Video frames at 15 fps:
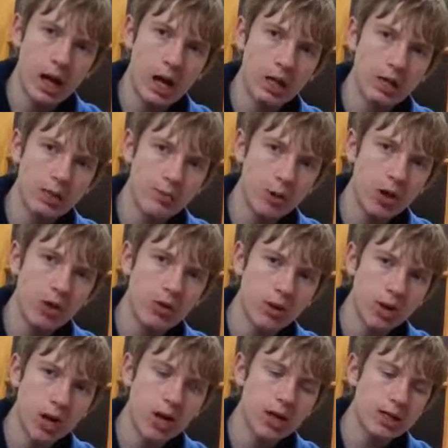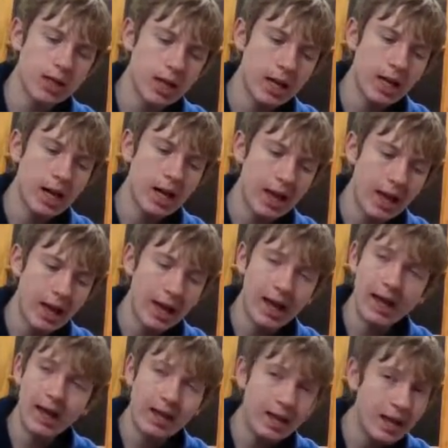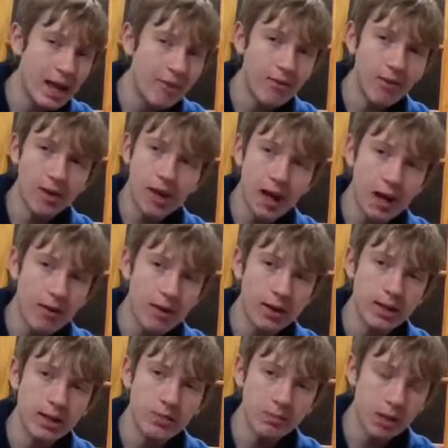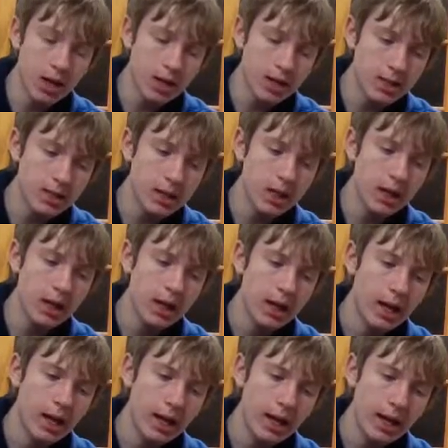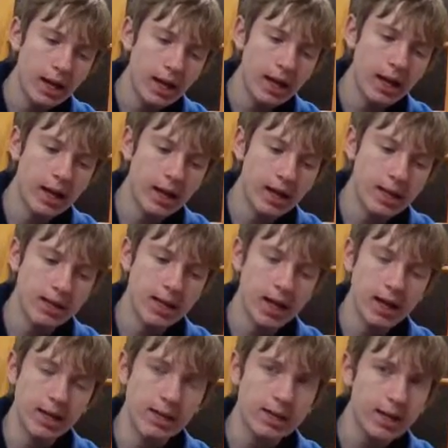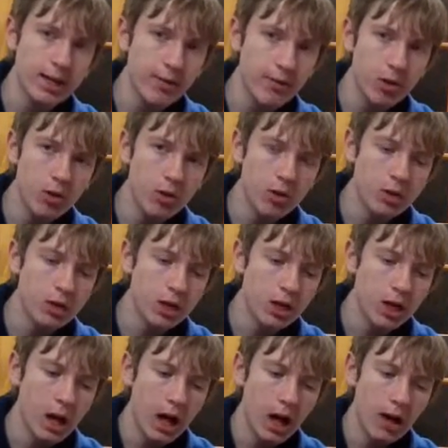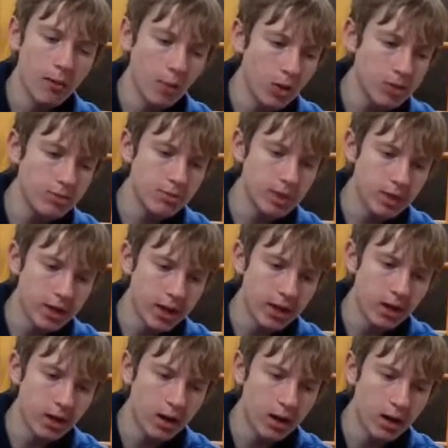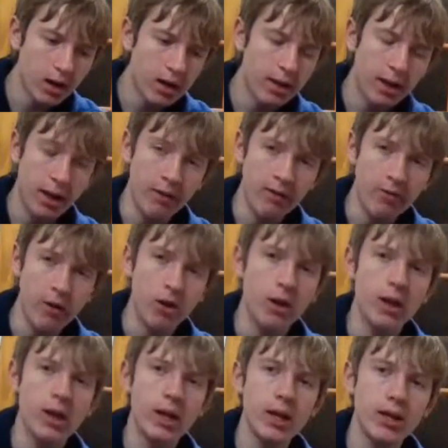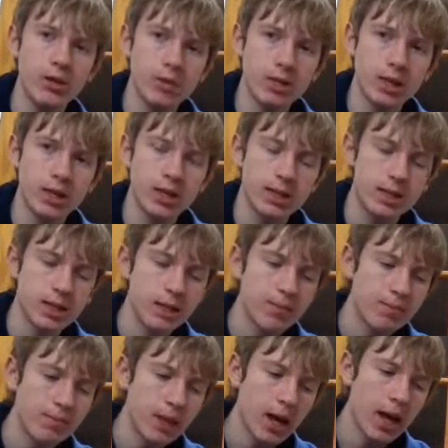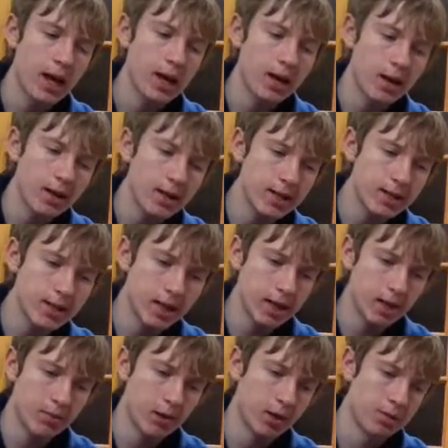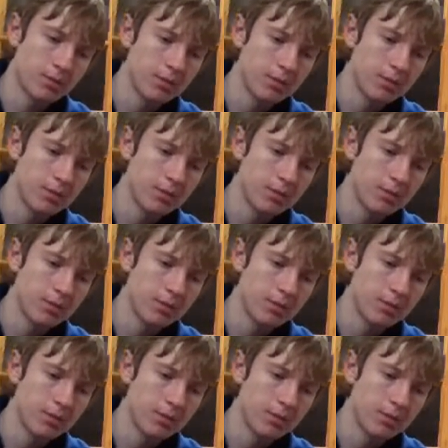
Spoiler alert, he never carries a blaster. He is a Sith Lord and once was a Jedi, therefore he uses a lightsaber.